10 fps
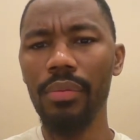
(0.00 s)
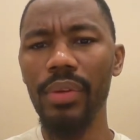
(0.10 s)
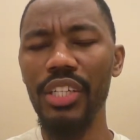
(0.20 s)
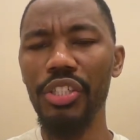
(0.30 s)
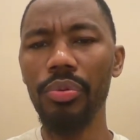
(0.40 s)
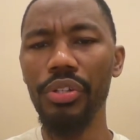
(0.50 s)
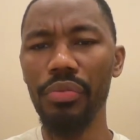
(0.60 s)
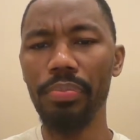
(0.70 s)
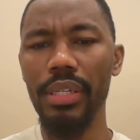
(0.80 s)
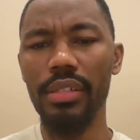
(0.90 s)
issue in your
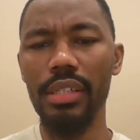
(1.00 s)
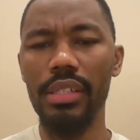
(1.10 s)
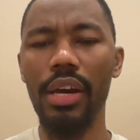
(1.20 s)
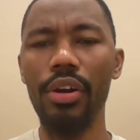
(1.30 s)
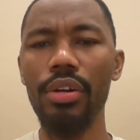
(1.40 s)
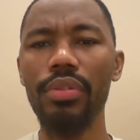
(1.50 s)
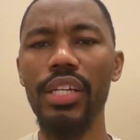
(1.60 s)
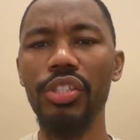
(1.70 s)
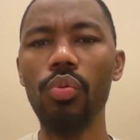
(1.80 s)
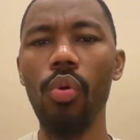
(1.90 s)
business. I heard
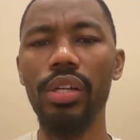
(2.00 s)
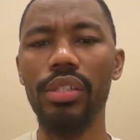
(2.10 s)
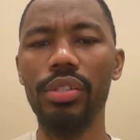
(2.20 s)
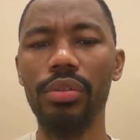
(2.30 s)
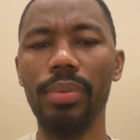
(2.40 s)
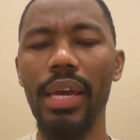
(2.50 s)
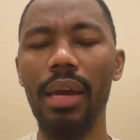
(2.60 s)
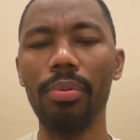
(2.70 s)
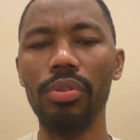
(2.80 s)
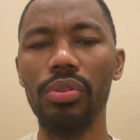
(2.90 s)
that you wanted to be
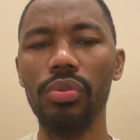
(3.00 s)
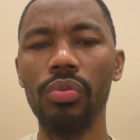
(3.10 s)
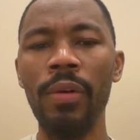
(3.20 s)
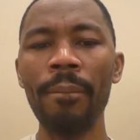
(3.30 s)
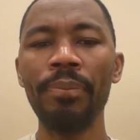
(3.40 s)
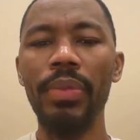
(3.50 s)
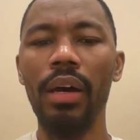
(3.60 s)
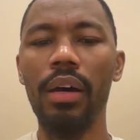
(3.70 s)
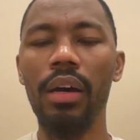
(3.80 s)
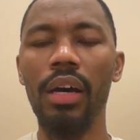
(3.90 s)
able to
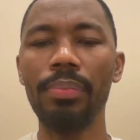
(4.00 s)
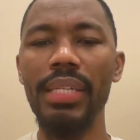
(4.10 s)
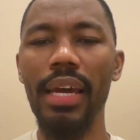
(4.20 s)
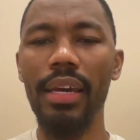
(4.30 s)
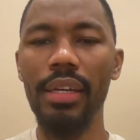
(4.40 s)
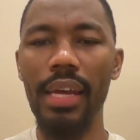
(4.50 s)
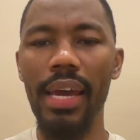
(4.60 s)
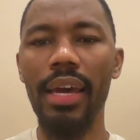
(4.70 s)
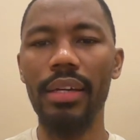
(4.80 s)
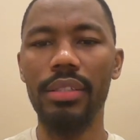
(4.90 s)
obtain
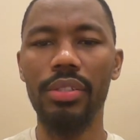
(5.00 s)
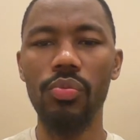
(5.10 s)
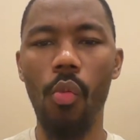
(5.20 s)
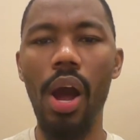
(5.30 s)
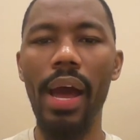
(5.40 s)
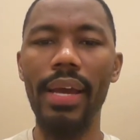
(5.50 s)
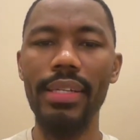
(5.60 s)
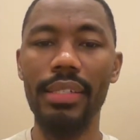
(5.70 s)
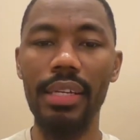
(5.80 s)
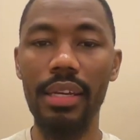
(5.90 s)
X, Y,
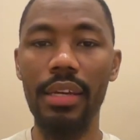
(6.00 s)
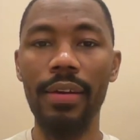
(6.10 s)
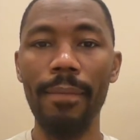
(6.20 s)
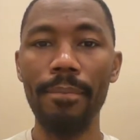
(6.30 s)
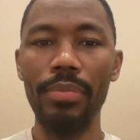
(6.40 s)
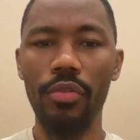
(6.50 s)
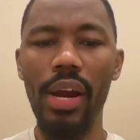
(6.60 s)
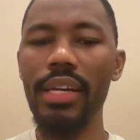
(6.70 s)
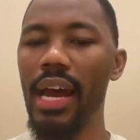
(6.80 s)
Z, right?